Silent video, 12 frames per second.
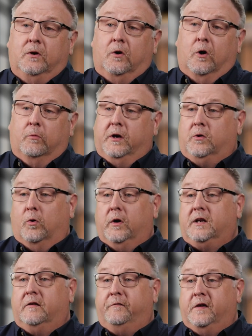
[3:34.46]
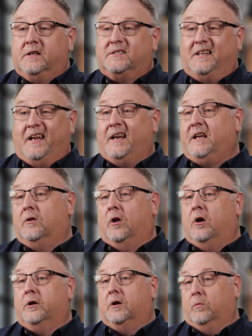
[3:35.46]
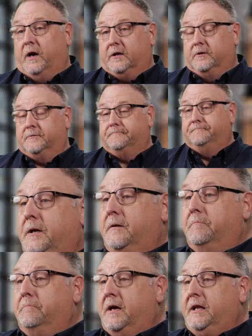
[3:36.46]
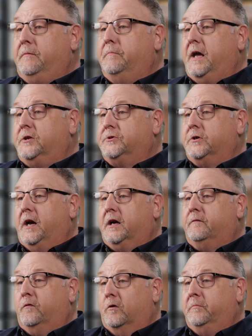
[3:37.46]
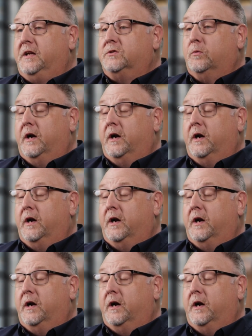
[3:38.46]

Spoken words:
or recording the fix in any log or record. Many major nonconformities were